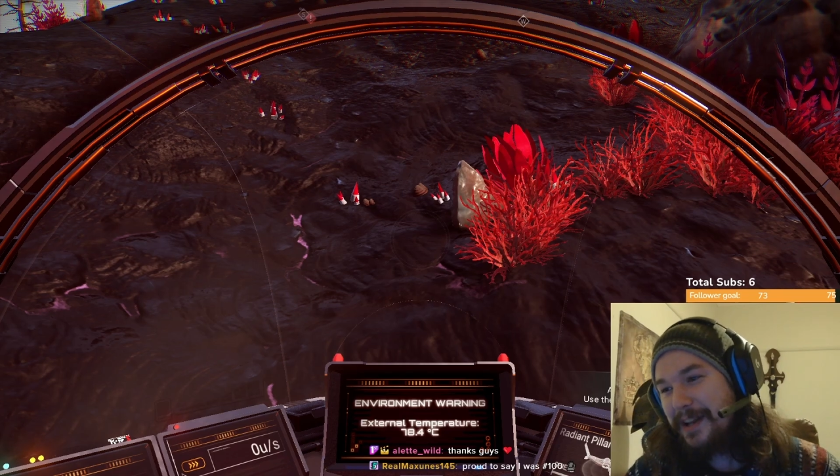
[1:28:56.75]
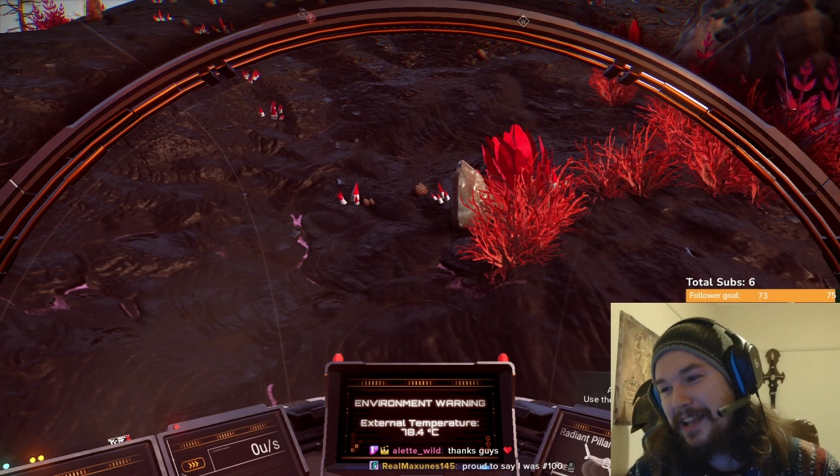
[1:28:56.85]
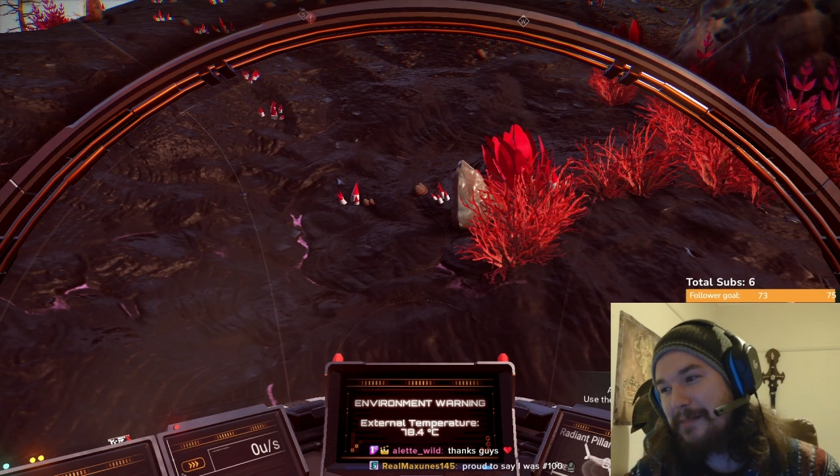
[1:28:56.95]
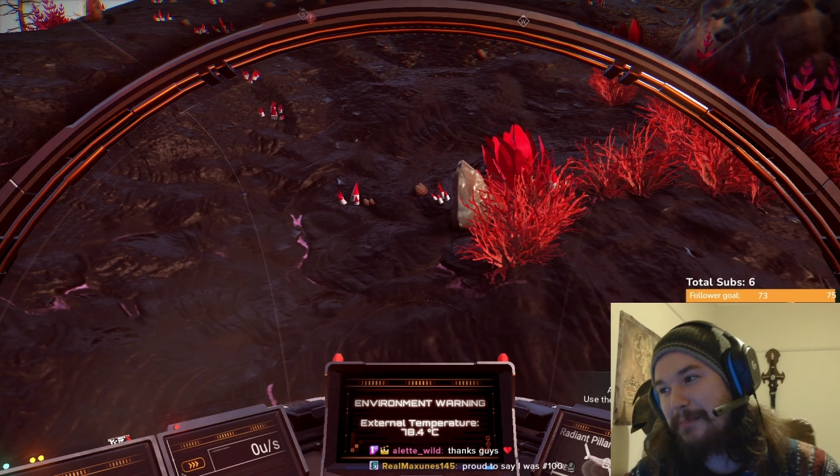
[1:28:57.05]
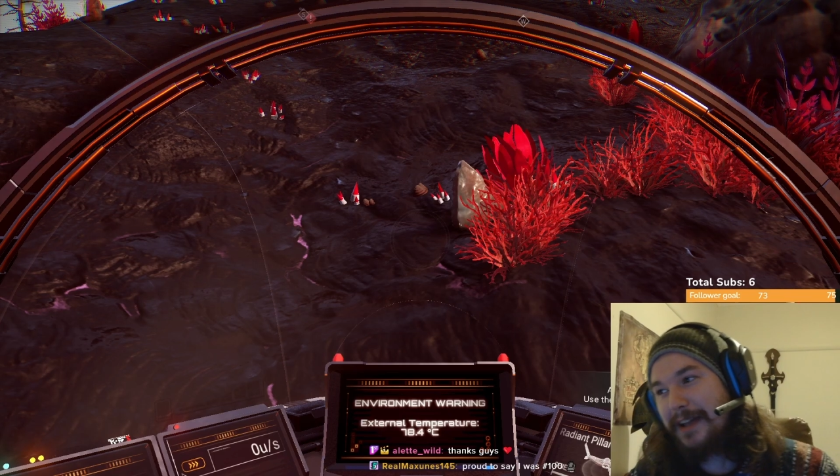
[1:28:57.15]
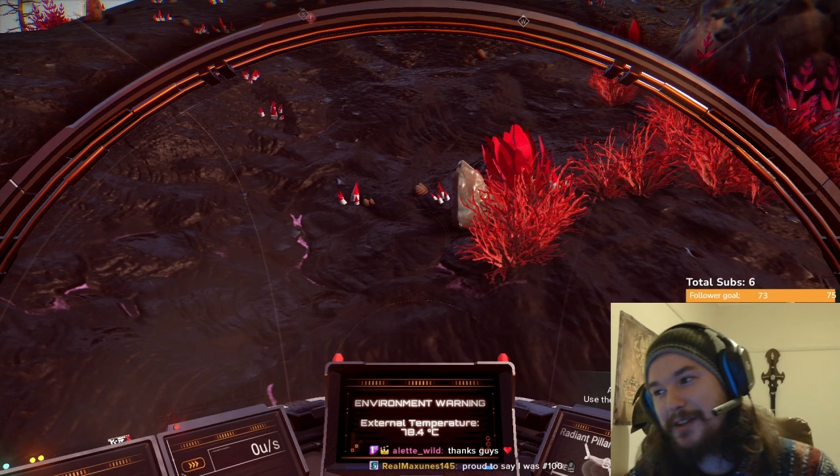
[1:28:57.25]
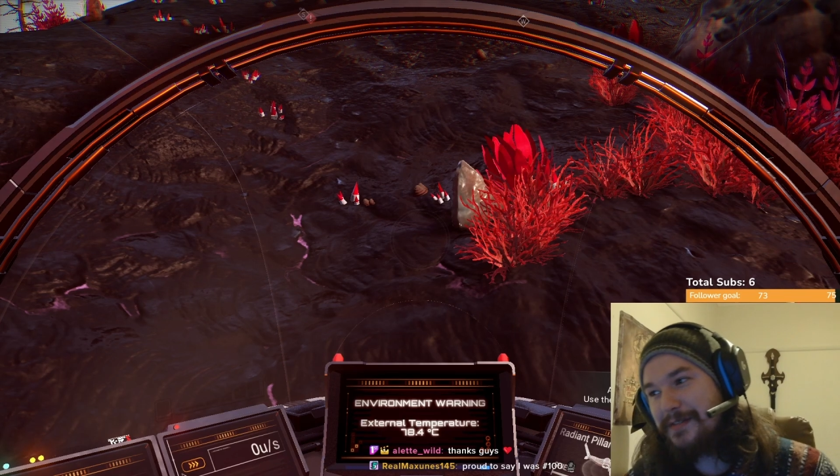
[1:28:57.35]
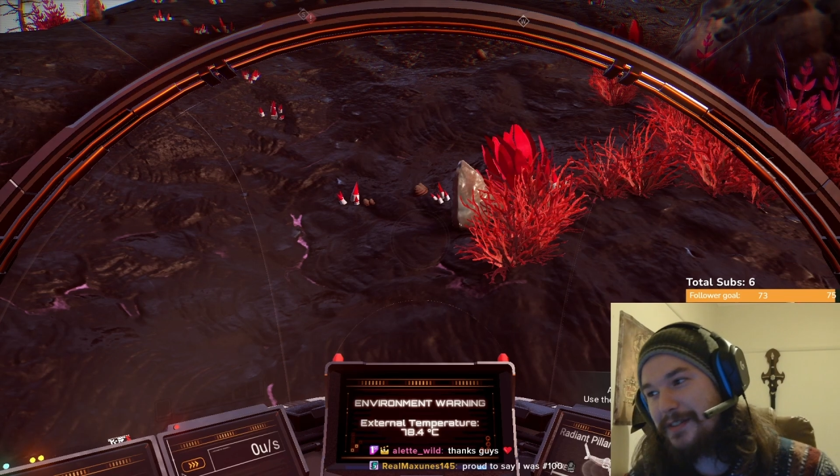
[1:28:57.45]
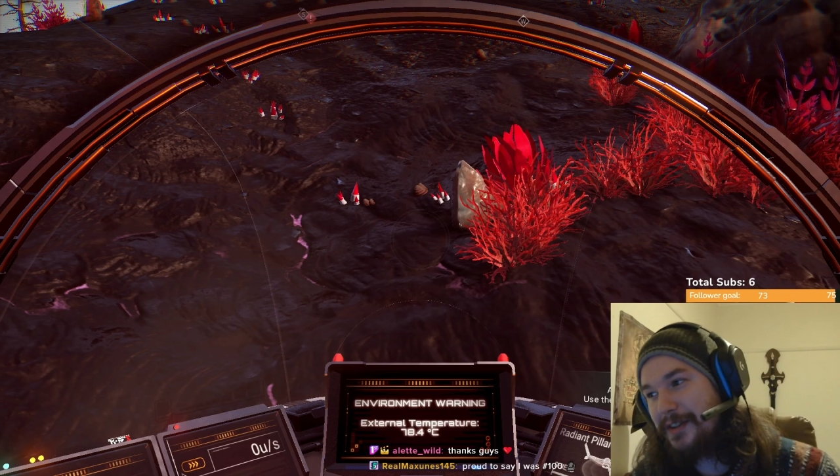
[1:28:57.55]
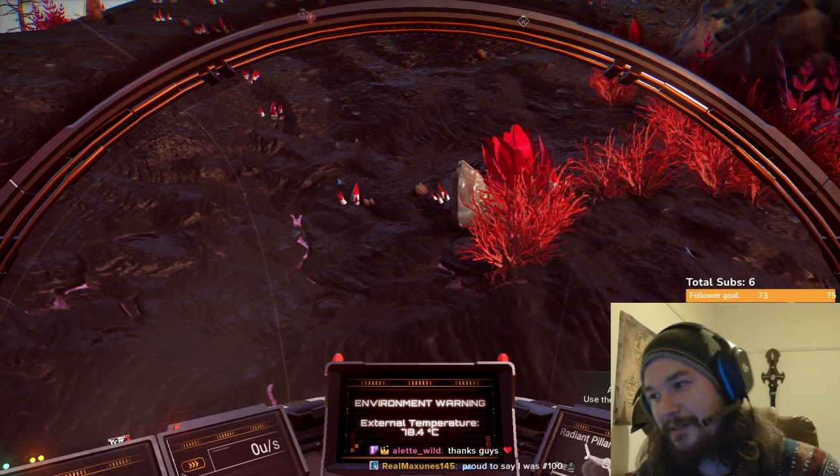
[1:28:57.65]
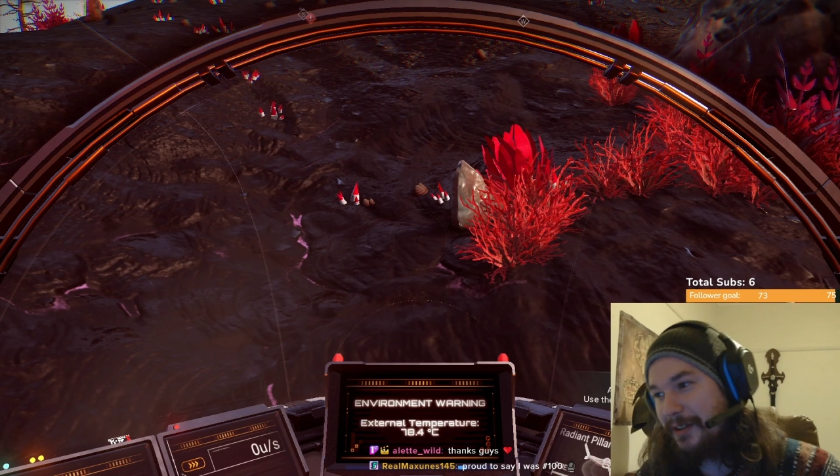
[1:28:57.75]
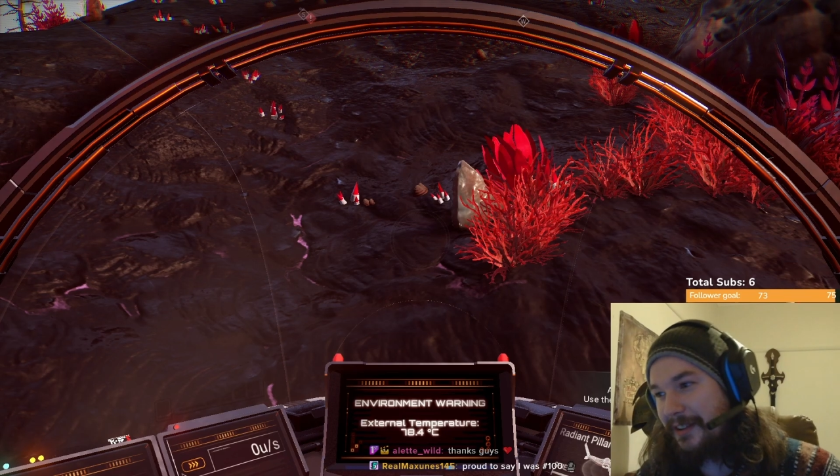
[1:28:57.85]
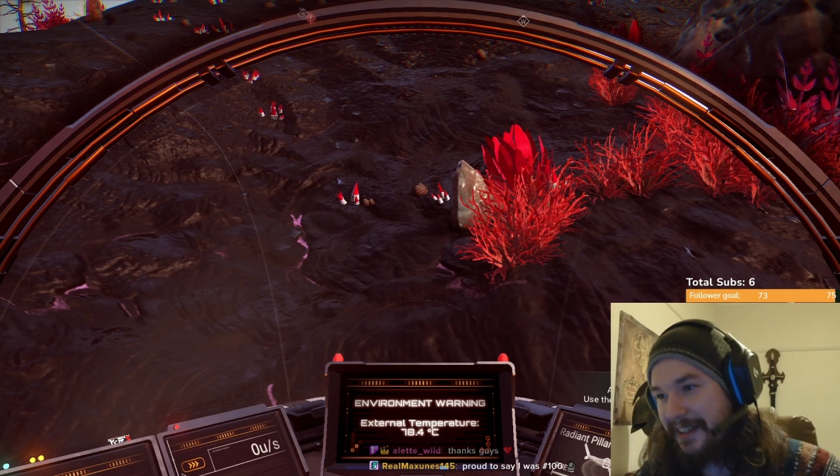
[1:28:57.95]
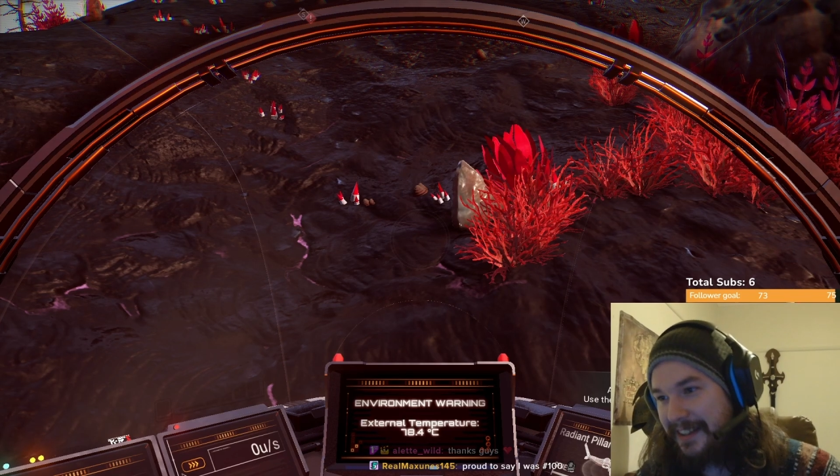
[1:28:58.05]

We need a badge for you on